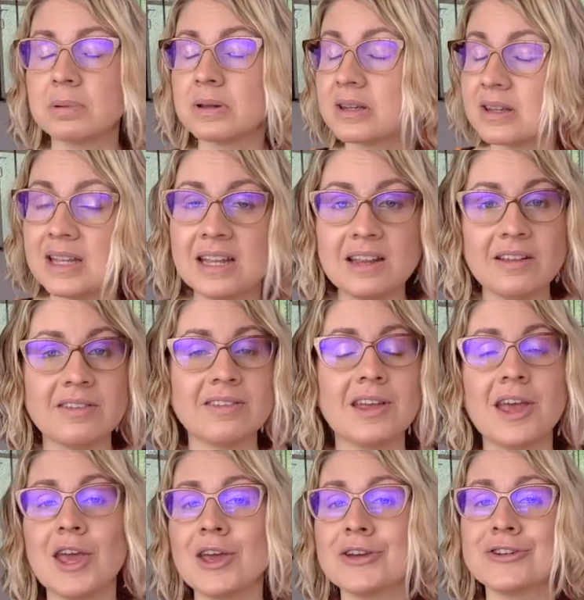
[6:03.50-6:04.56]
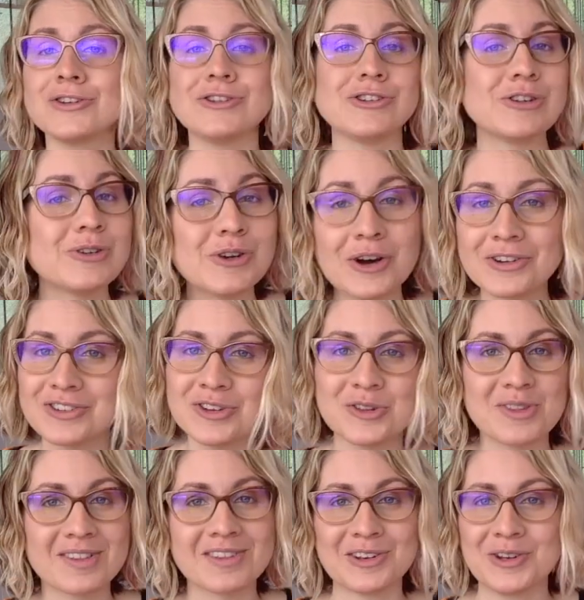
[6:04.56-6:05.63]
Please do not do
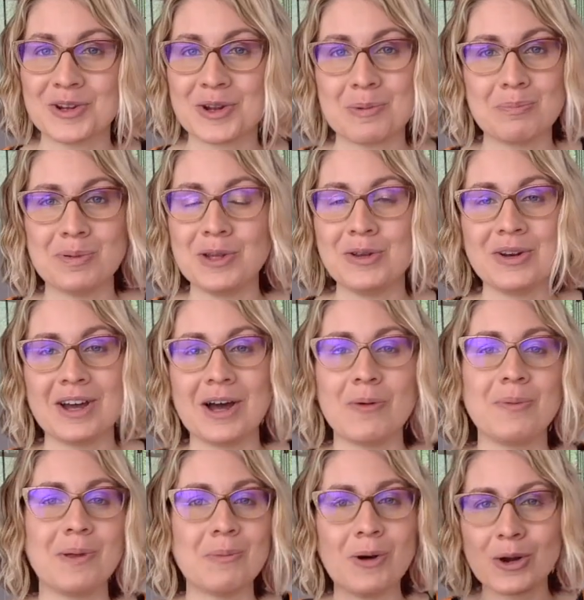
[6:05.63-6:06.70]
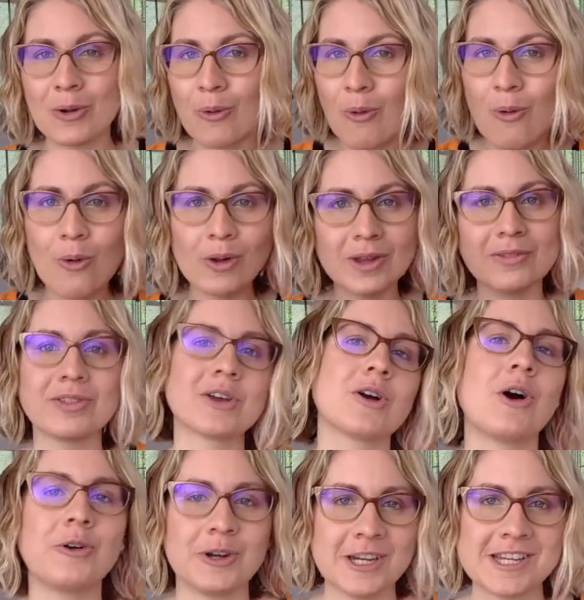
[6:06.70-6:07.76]
this on your computer. We want all of the
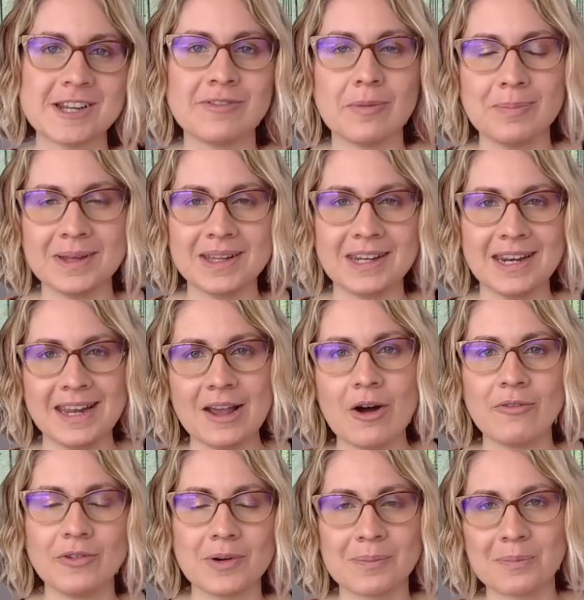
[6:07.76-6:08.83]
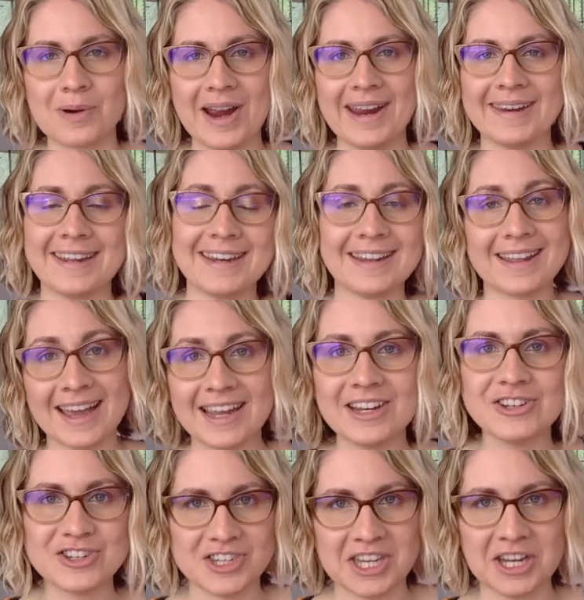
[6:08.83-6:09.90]
cognitive ability of your brain
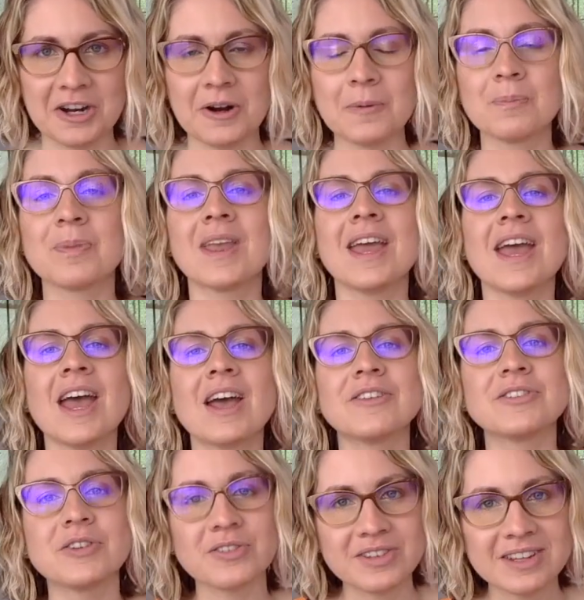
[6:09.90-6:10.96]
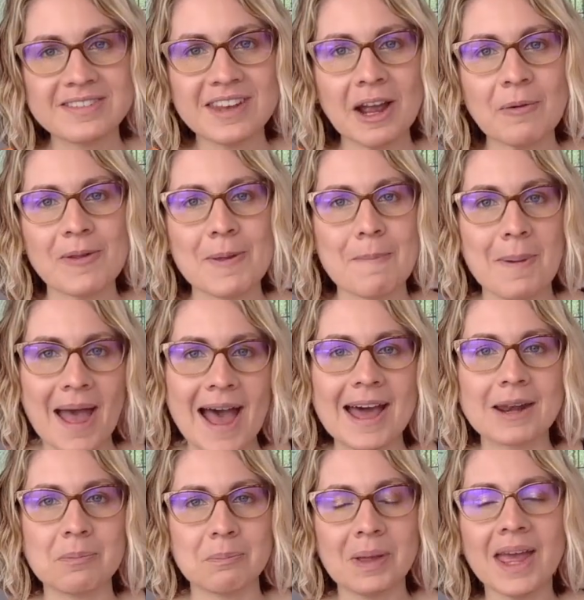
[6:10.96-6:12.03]
engaged here. So sit down with a
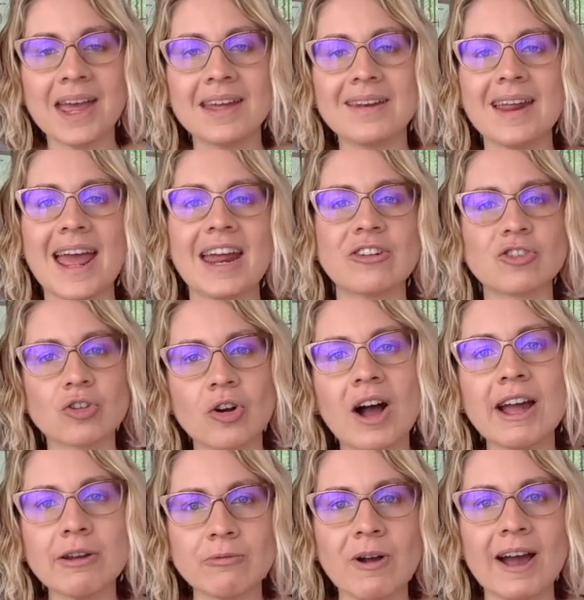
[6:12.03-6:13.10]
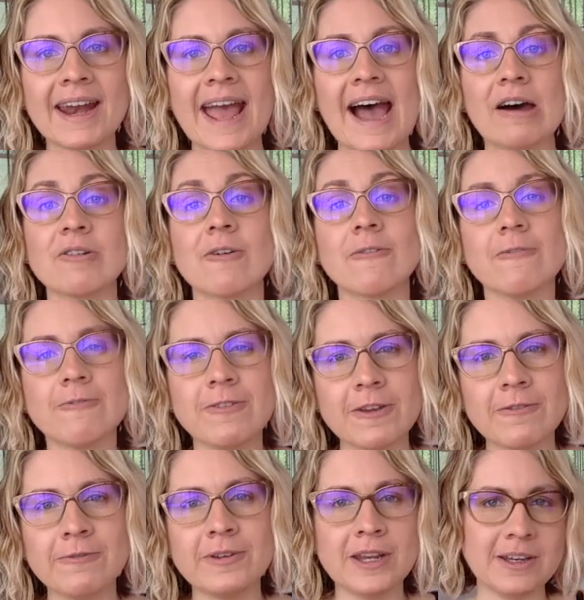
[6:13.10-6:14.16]
pad and pen and try and write out
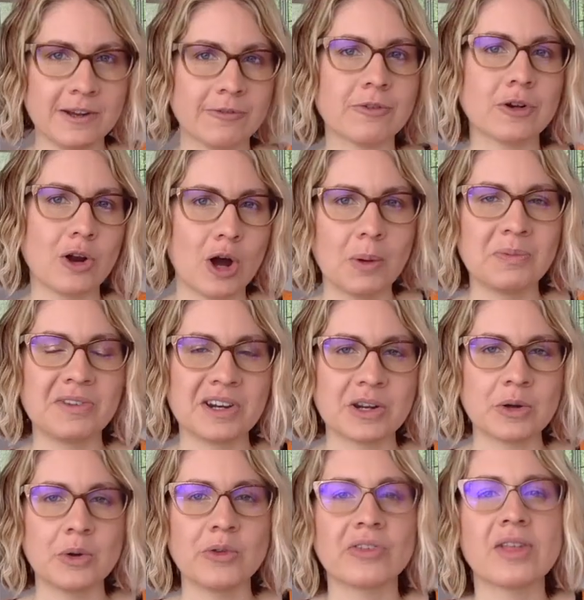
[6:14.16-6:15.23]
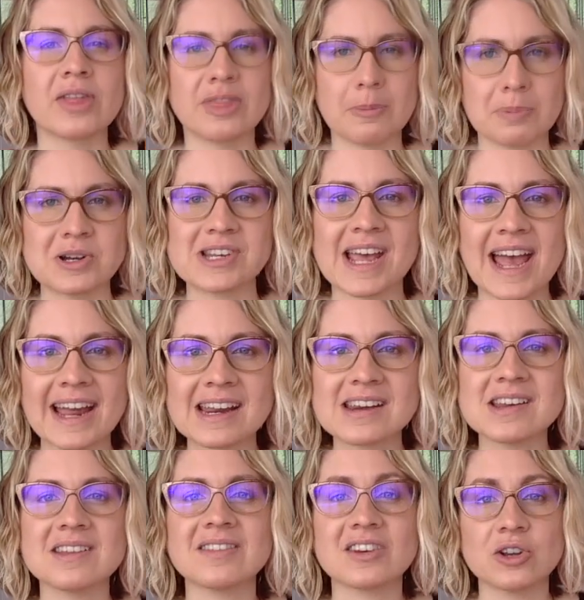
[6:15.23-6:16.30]
50 different obstacles the
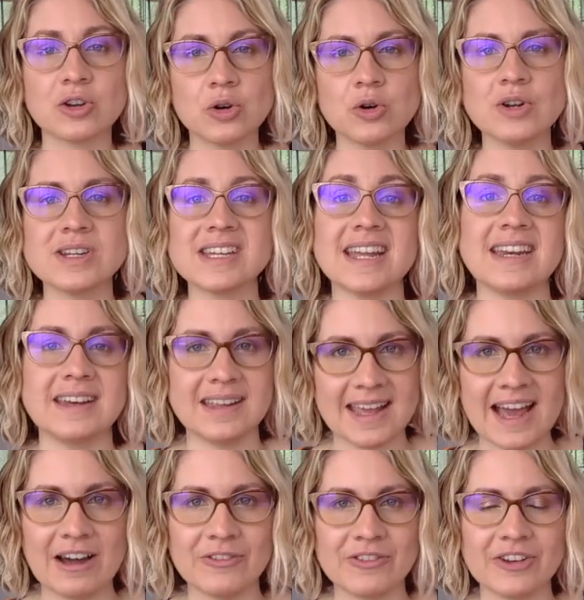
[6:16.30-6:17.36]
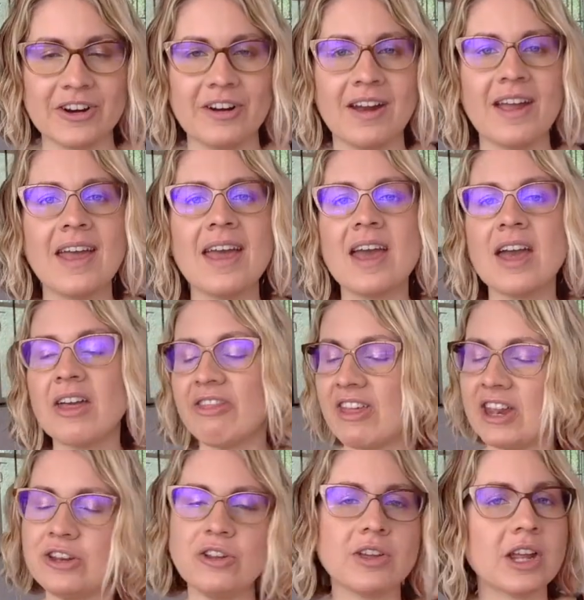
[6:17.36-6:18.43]
protagonist could encounter.
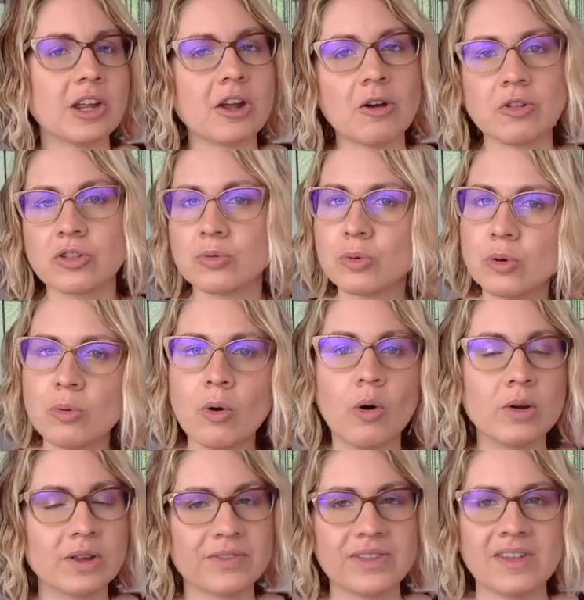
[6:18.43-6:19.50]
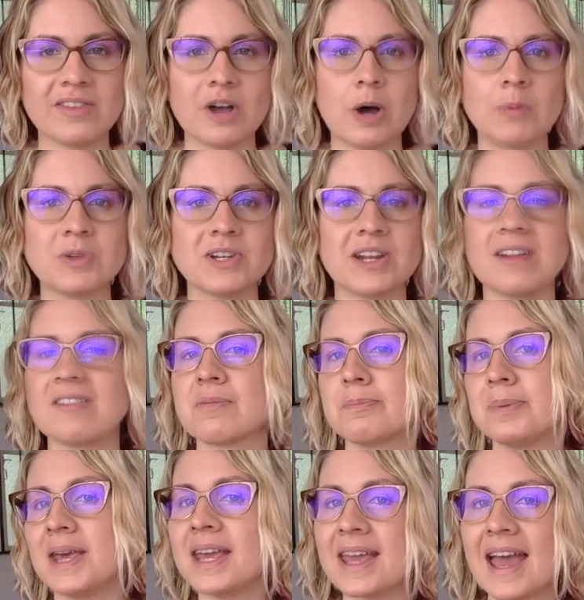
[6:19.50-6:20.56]
Then you can go through all of these options,
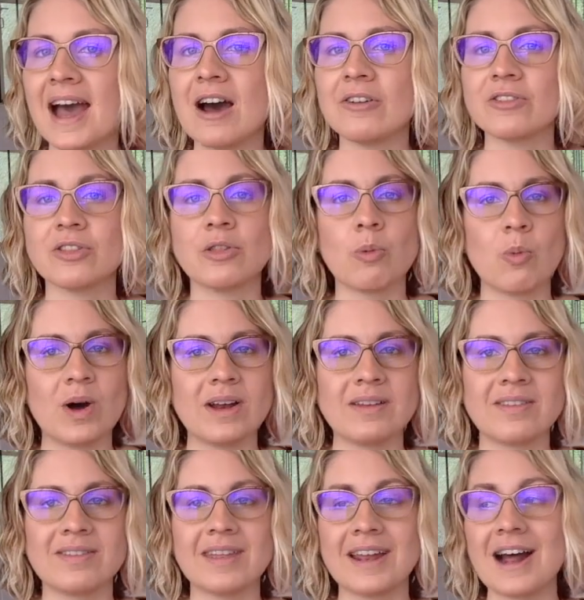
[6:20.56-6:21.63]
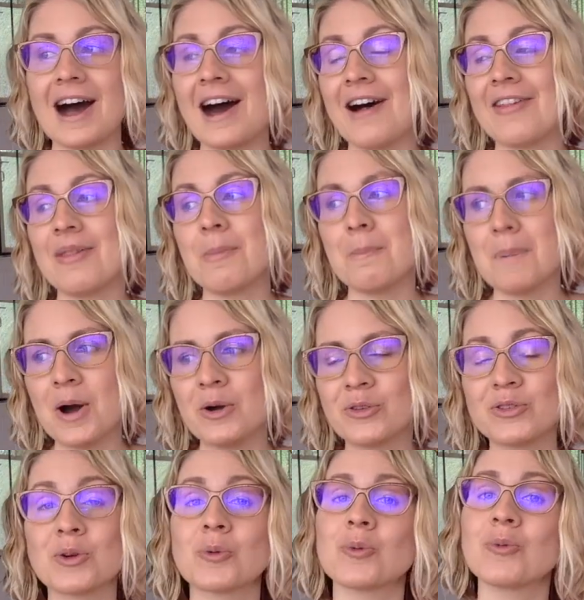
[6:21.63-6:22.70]
pick out the ones that are the
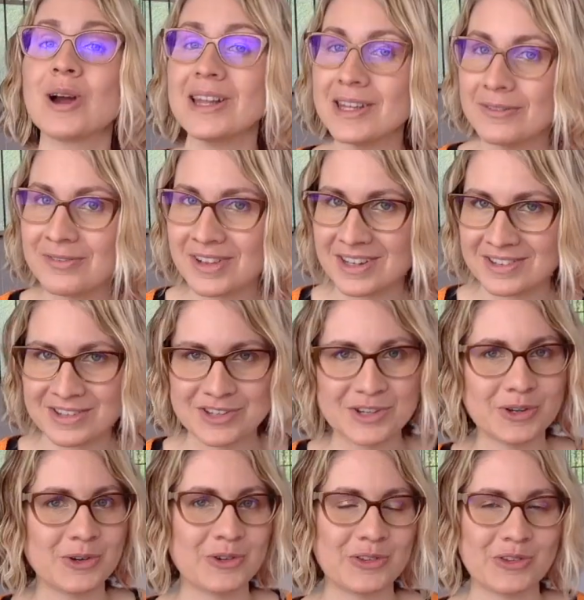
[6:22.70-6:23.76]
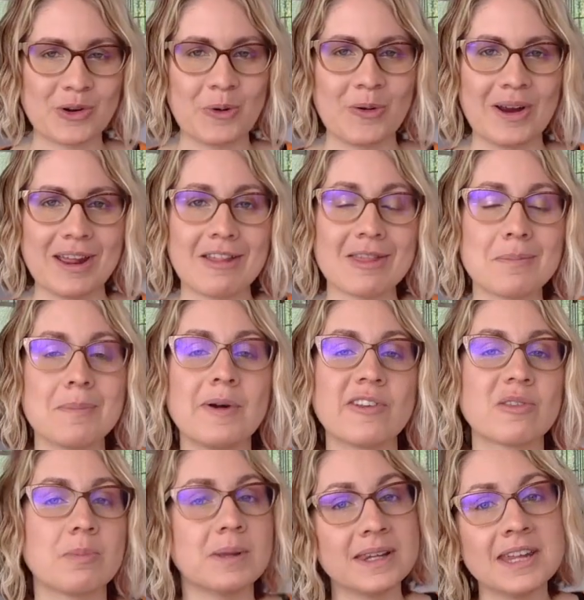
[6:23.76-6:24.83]
most relevant to your story and the
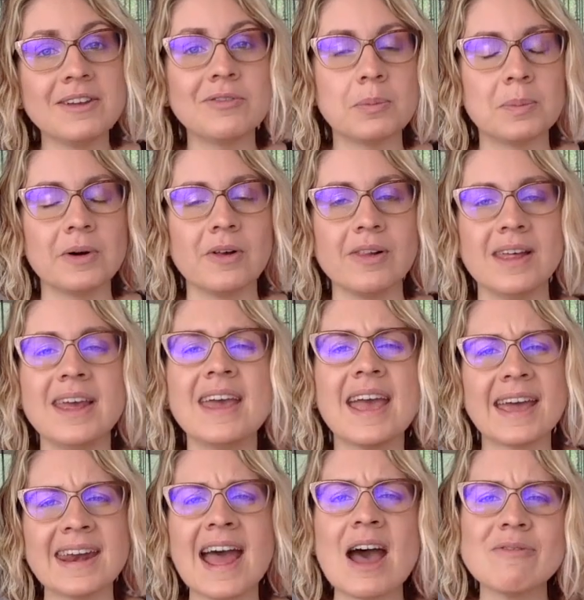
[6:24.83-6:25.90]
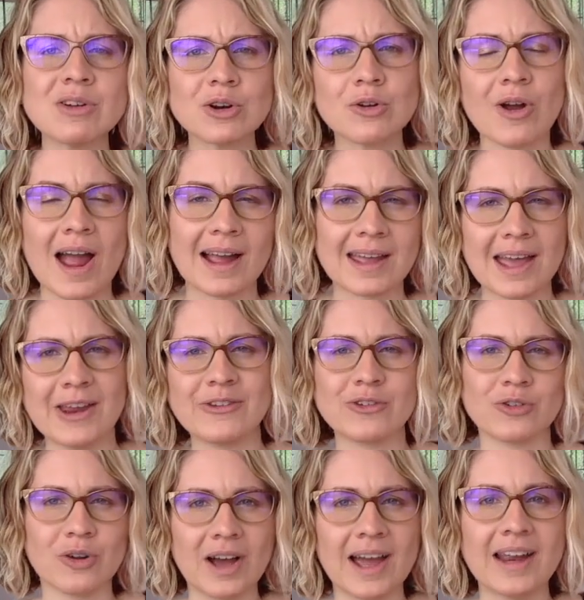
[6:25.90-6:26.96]
most believable, and have a crack at
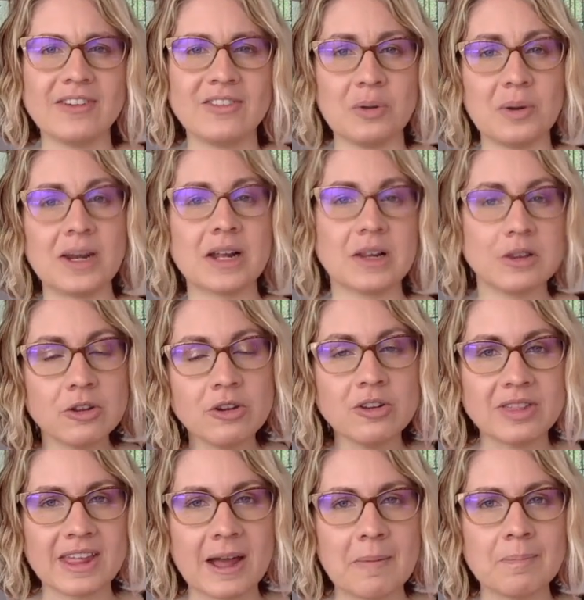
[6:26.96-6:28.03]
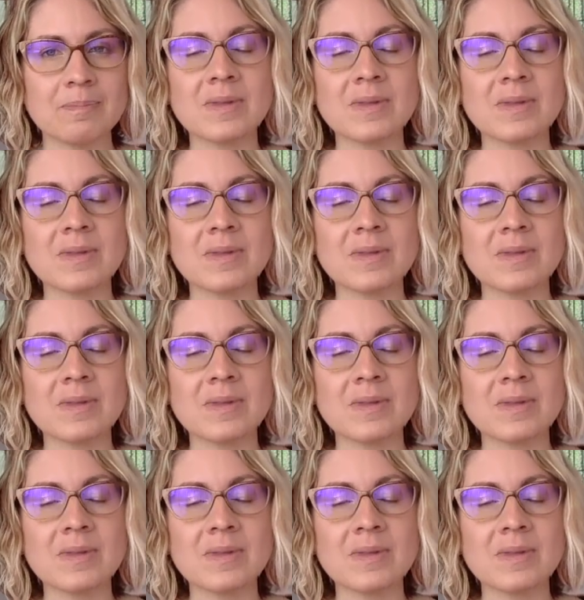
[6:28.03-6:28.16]
trying to include them.